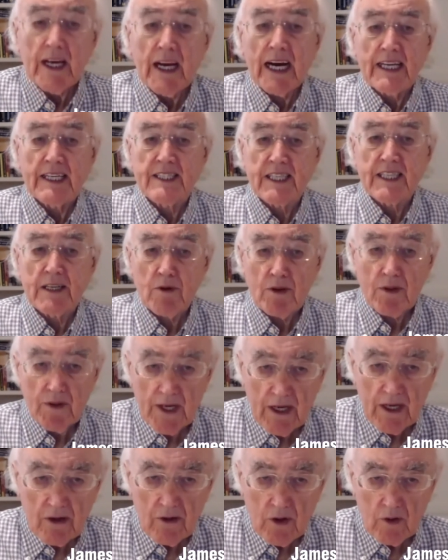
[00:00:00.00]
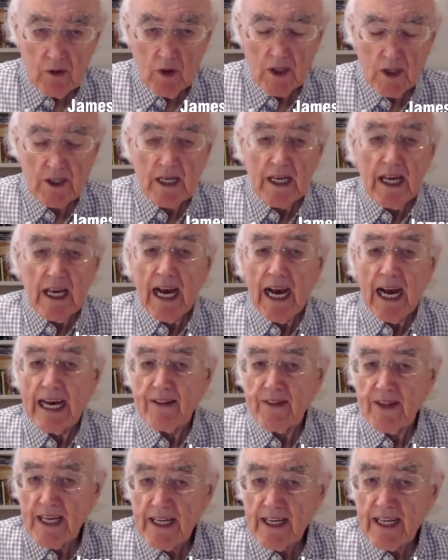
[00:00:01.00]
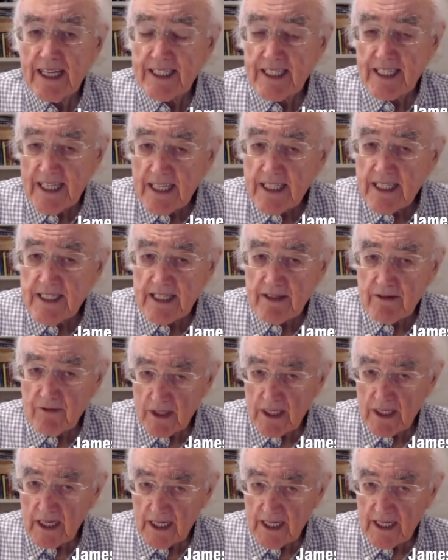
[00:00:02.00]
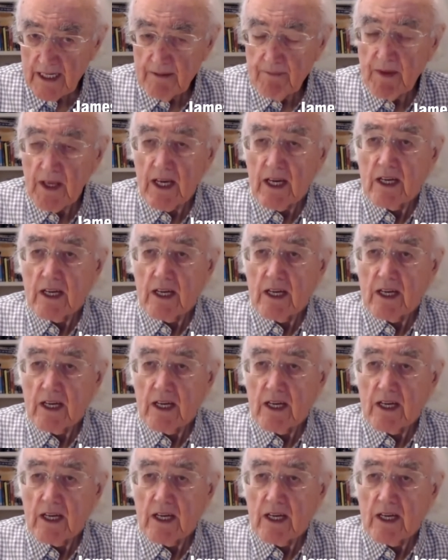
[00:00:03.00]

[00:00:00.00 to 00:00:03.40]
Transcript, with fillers: and see what they all want. And then it's easy, really,